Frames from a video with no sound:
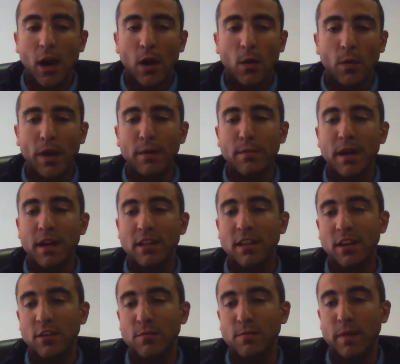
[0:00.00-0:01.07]
We are based
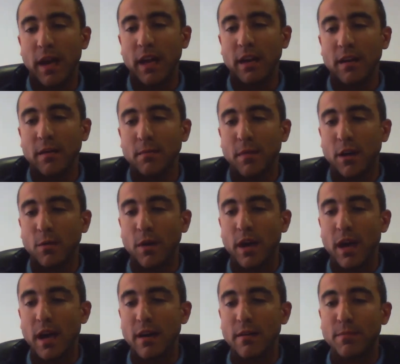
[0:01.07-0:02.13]
in Spain, but we
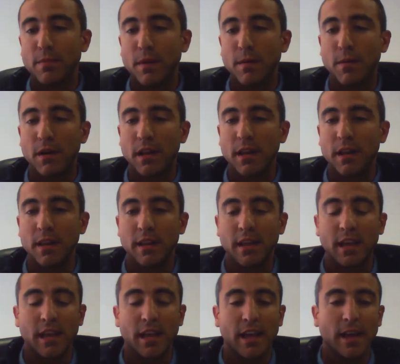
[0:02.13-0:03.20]
have people in
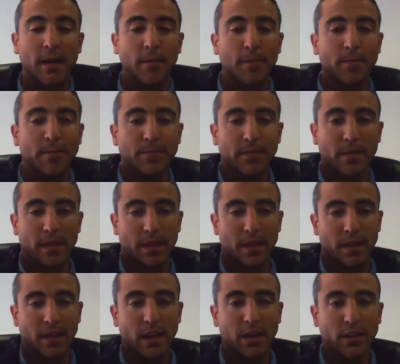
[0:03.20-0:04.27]
the
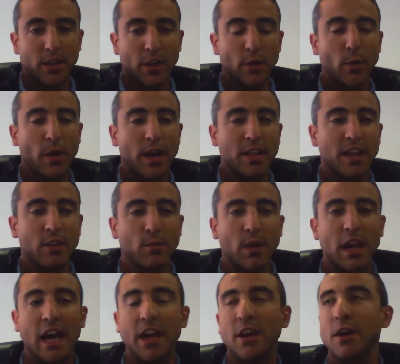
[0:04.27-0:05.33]
US as
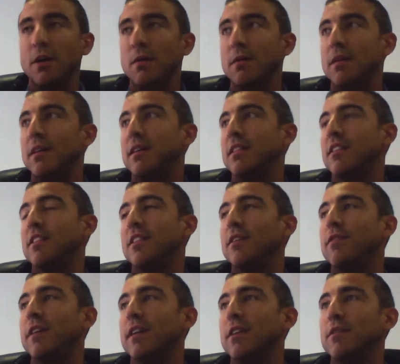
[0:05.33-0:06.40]
well. I know it's
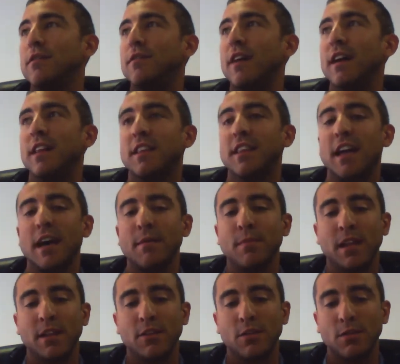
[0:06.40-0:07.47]
difficult to find time
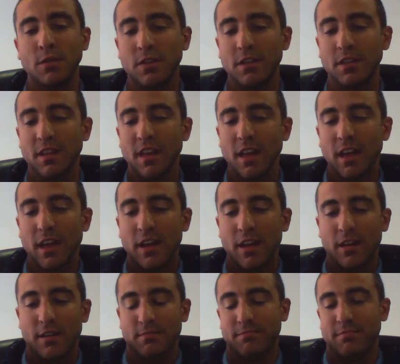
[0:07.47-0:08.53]
that suits
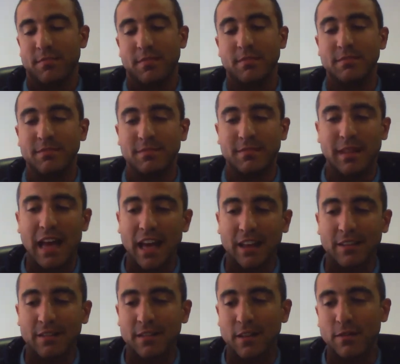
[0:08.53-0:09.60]

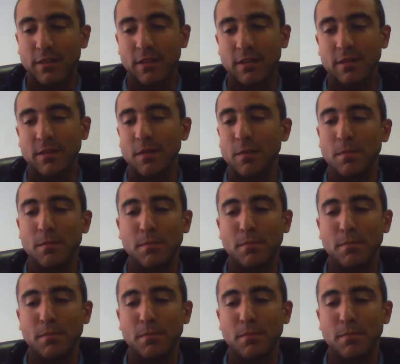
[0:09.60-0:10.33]
like different